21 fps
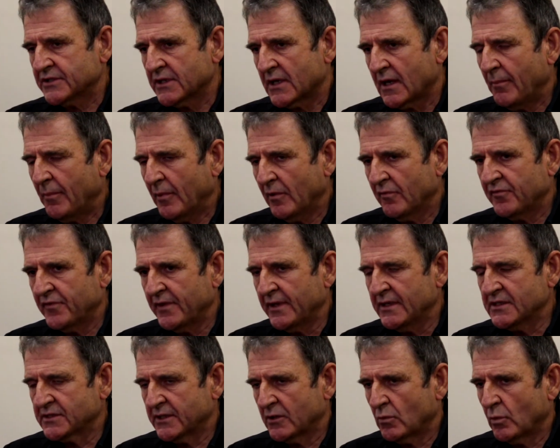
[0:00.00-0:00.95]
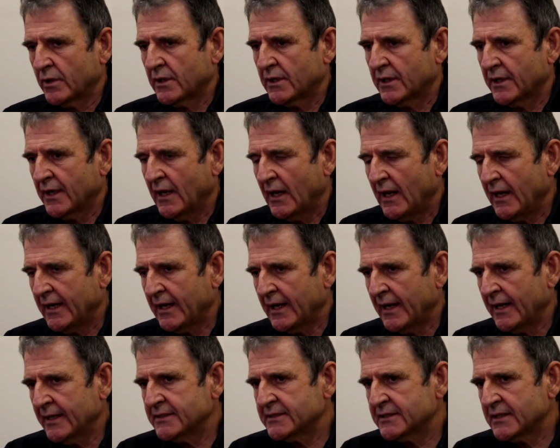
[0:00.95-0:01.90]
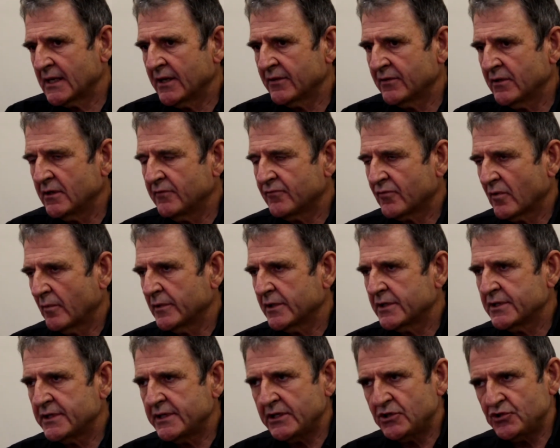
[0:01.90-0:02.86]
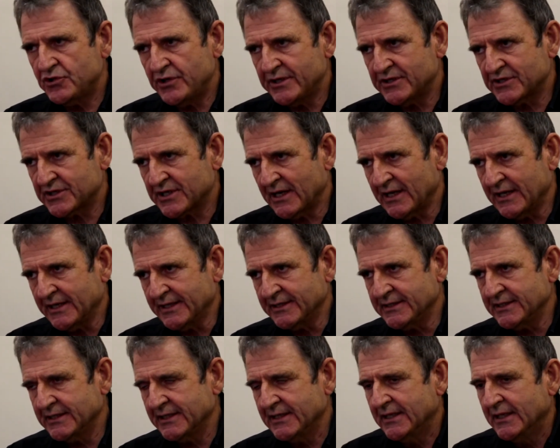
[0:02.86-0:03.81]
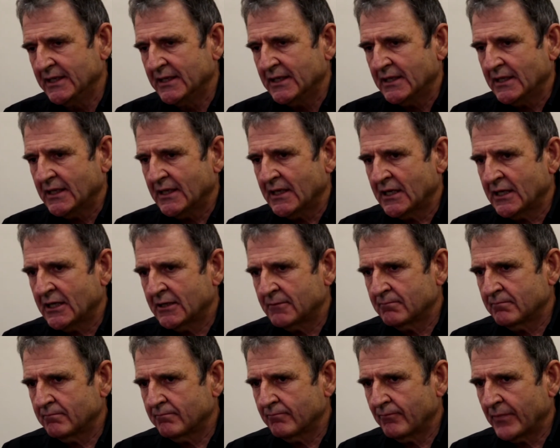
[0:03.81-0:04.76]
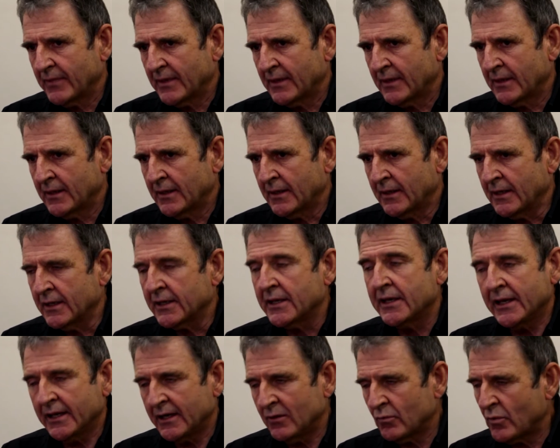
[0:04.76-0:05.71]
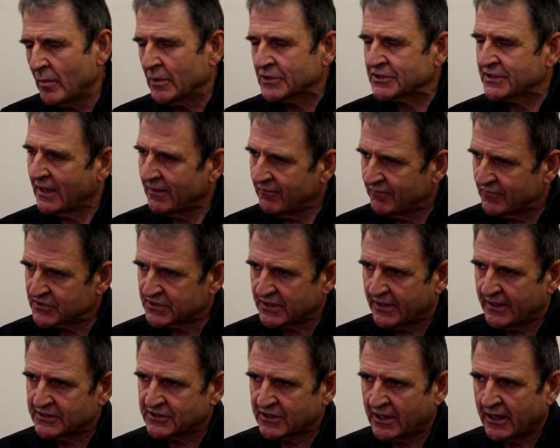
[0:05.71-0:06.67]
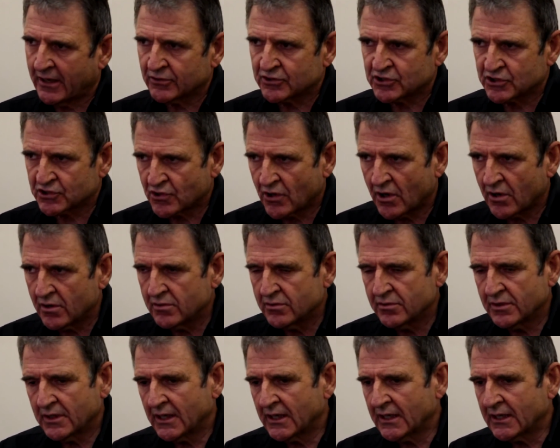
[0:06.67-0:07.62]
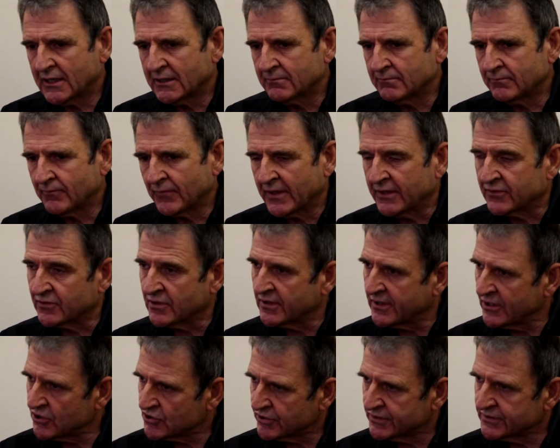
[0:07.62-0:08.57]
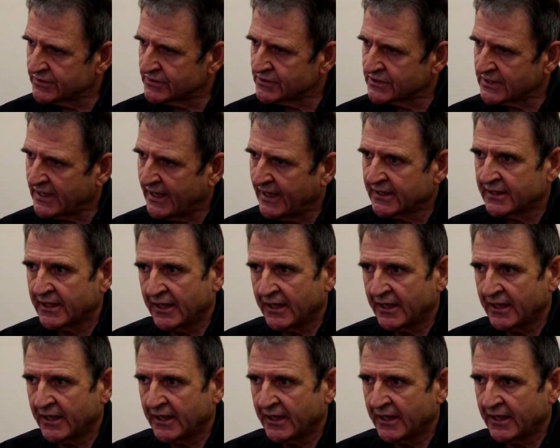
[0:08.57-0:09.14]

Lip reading: a couple of things that one can highlight. I think from the teaching side, again, we must emphasize our strong traditions and